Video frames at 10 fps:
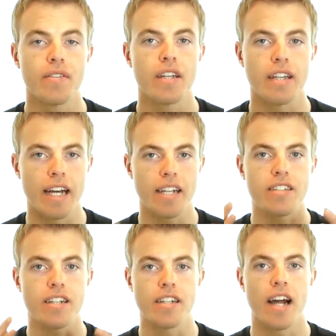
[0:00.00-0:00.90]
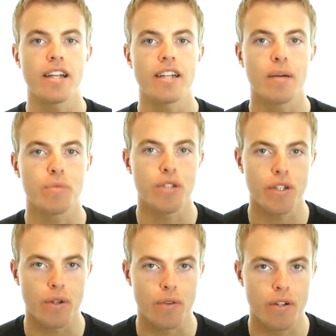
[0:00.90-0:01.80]
That is entirely up to
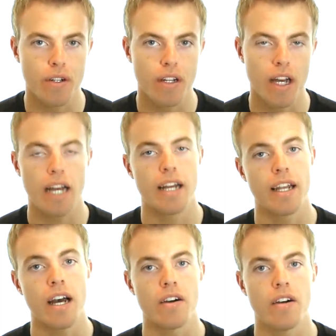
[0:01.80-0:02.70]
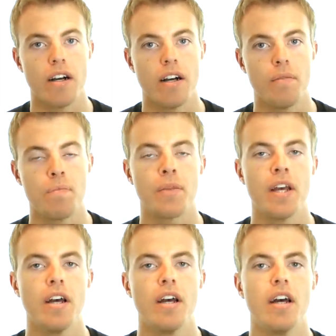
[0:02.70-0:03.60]
you. Now,
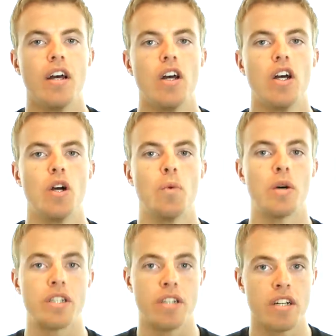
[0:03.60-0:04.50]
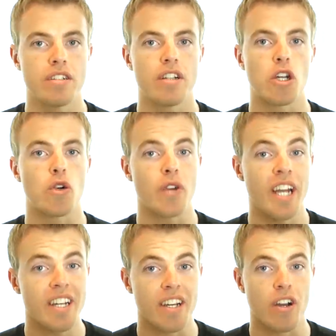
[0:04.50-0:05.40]
what does the
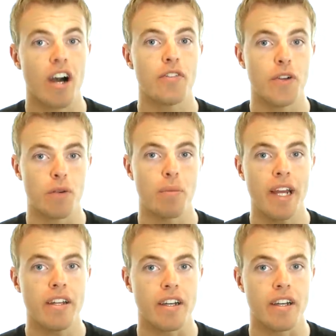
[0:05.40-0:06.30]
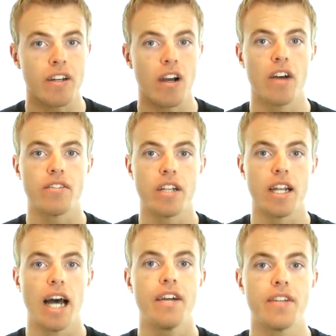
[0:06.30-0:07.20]
creating of your painting, of the
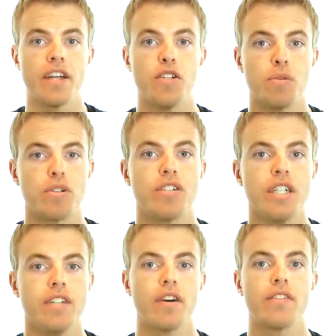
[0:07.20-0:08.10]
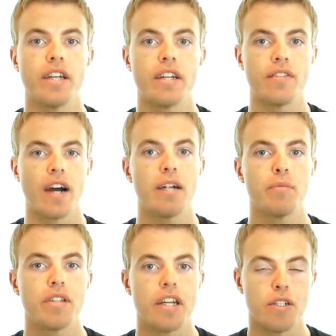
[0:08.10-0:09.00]
life that you perceive, of the
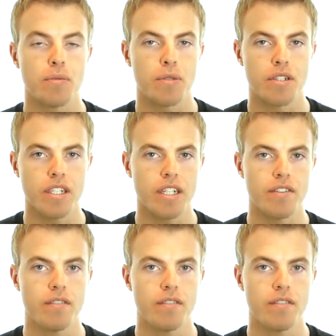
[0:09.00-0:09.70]
environment that you perceive,